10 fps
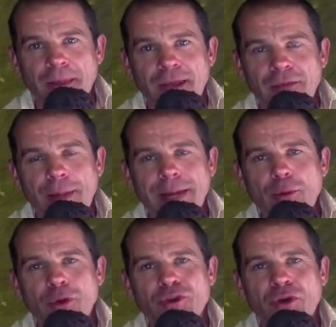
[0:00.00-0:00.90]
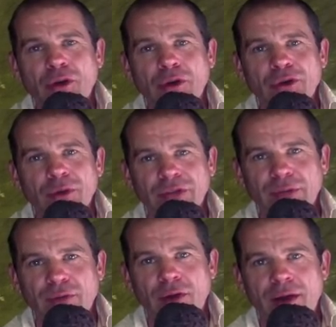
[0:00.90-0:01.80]
If you're paying more than two hundred dollars USD
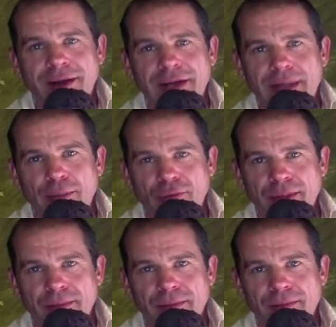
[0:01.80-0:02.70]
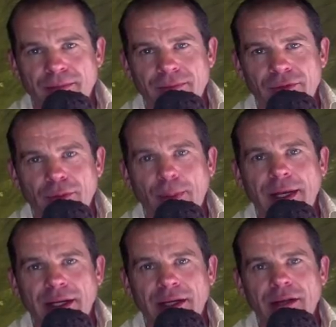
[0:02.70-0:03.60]
for high-end carbon rim, you're
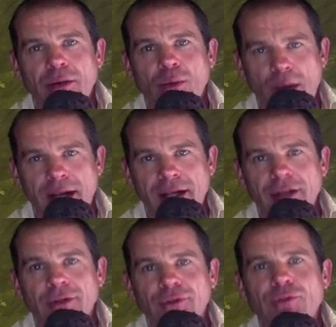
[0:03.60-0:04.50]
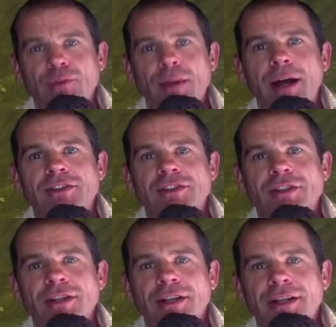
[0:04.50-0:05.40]
paying way too much.
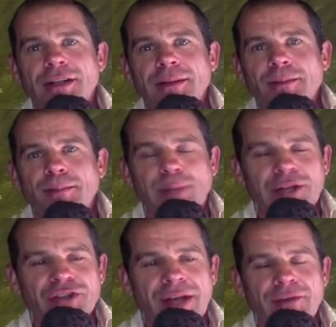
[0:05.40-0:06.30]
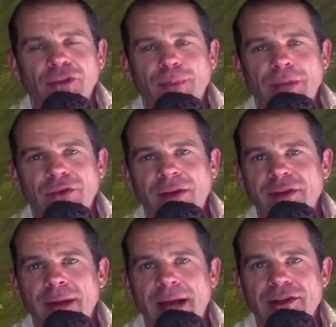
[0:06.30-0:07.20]
Plus, you have the expense of
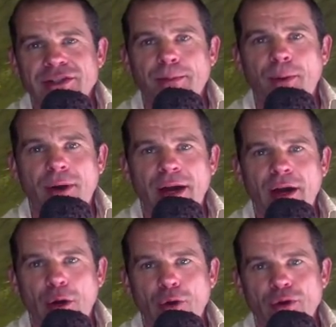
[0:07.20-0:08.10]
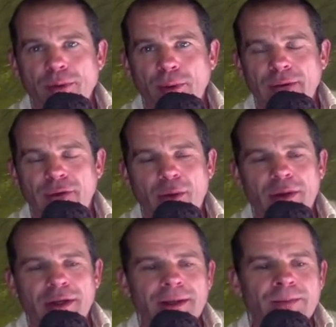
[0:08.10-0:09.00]
actually buy a whole new bike. If I want
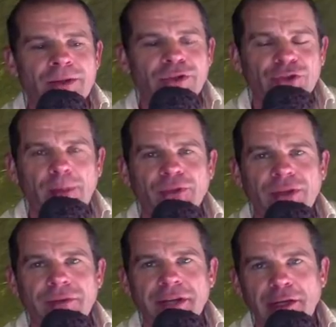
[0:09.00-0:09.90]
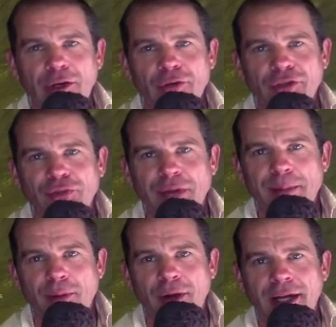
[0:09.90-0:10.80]
a sub seven kilo disc brake
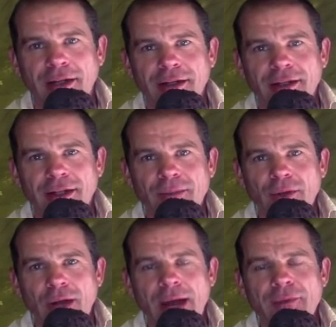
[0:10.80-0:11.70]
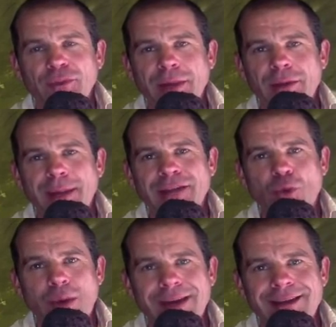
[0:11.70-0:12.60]
bike, I have to spend about
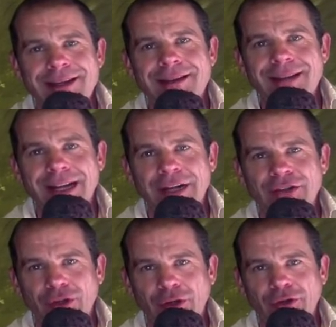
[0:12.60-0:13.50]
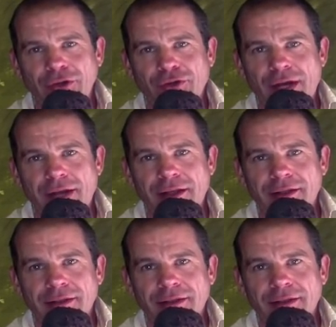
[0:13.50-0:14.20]
twenty thousand dollars Australian,